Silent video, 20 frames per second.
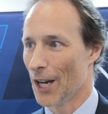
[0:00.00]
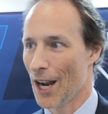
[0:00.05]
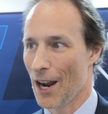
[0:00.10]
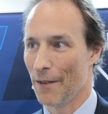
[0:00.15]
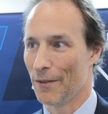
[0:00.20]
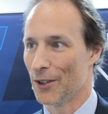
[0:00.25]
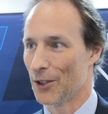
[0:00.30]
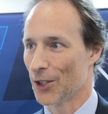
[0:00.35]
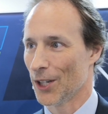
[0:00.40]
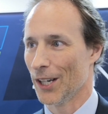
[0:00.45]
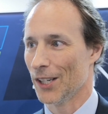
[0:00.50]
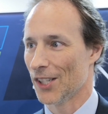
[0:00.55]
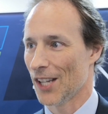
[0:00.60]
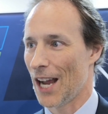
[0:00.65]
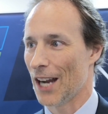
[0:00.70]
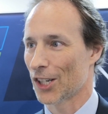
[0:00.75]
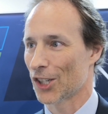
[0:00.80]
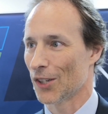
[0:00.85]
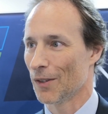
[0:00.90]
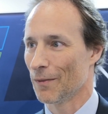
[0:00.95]
to have the
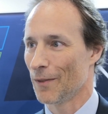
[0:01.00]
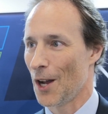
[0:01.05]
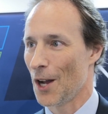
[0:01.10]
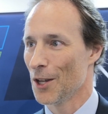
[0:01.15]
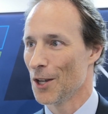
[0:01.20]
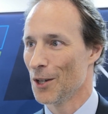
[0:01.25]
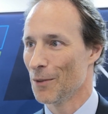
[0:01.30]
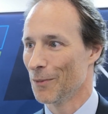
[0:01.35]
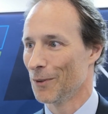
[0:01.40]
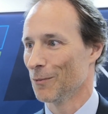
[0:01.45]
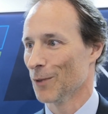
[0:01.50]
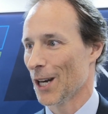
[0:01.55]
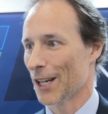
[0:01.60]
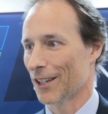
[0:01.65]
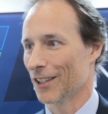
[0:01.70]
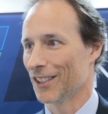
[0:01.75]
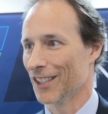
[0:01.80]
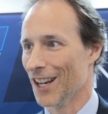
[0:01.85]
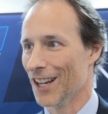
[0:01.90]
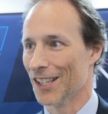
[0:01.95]
transaction volume and
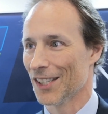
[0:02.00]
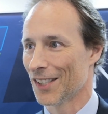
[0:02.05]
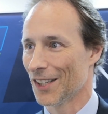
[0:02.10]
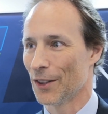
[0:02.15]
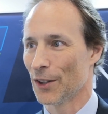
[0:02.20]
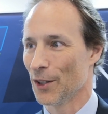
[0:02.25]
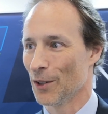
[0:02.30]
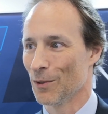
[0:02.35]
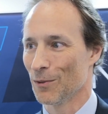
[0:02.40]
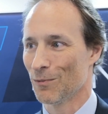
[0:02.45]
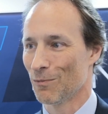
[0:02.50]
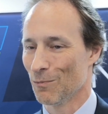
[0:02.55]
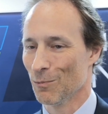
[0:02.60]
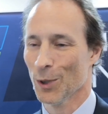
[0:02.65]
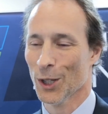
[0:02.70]
recognize that they're